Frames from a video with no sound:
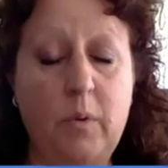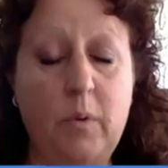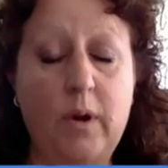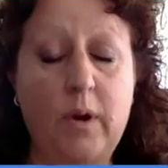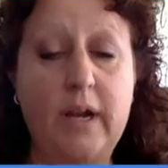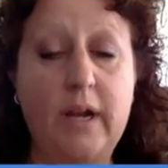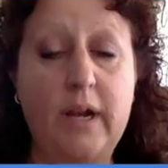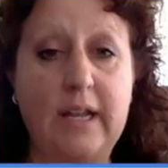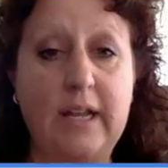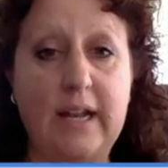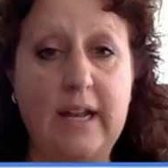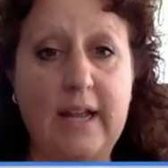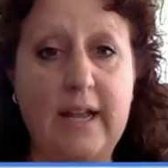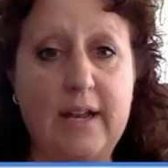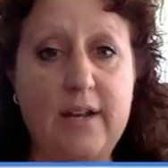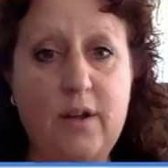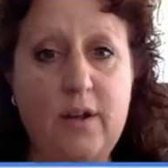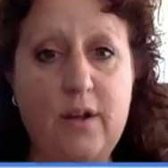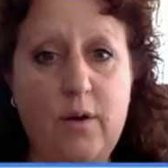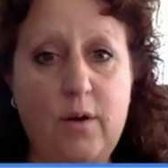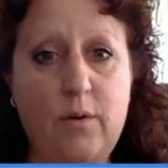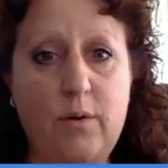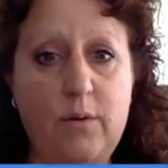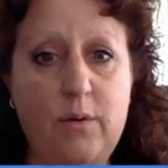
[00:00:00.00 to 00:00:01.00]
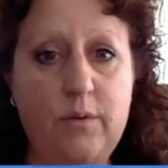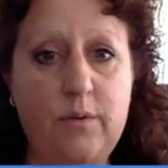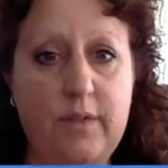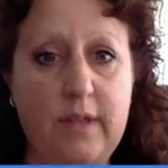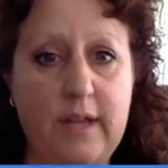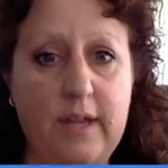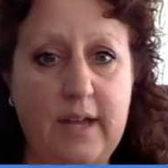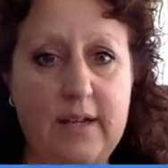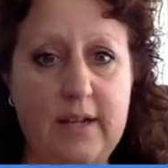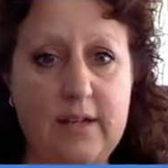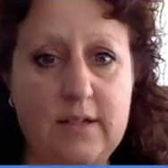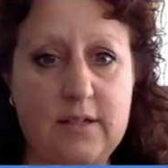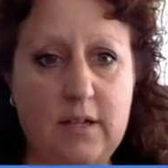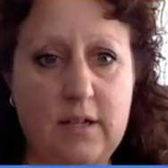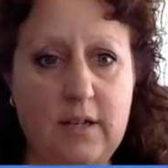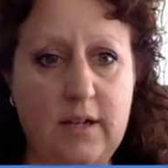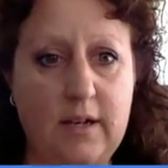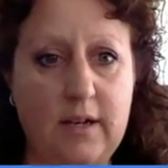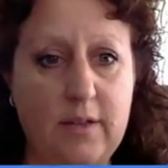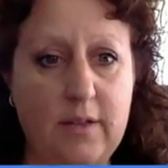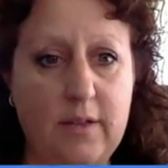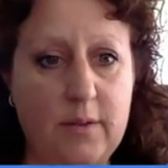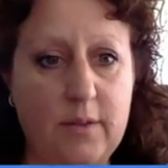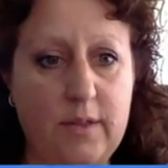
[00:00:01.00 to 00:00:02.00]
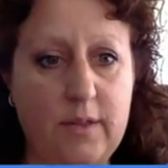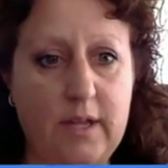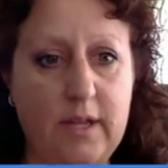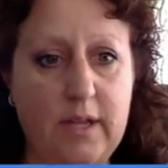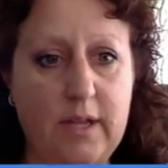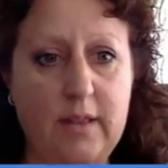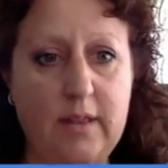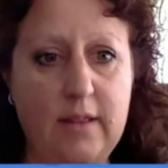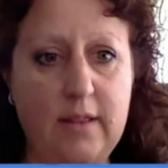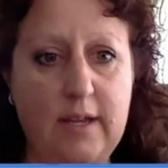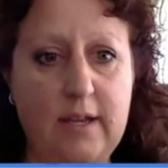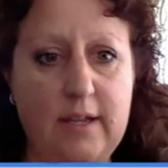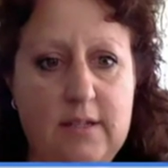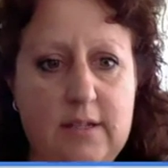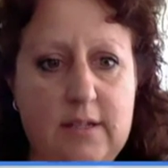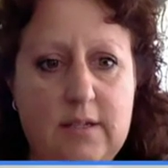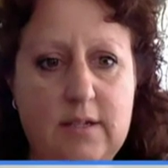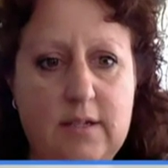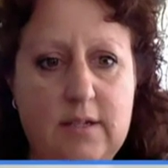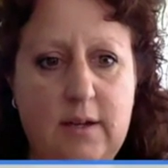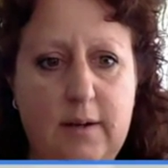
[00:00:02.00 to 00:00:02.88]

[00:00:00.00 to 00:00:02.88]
point. And I know that another thing that